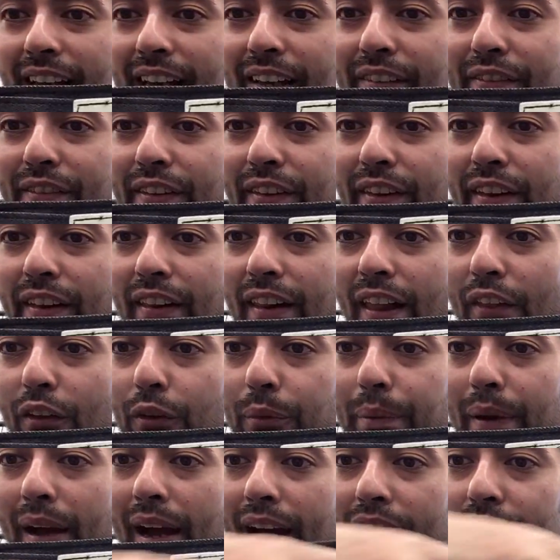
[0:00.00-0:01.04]
even the
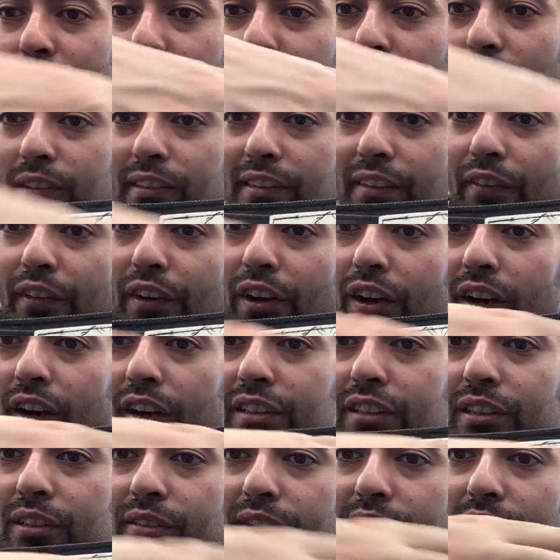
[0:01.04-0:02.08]
leather patch glows in the
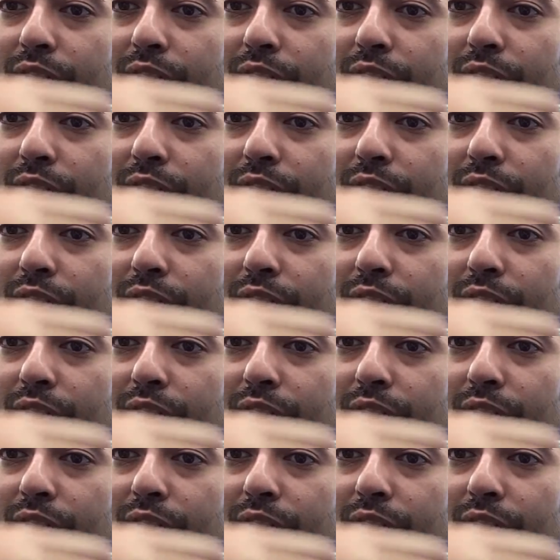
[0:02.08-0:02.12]
dark too.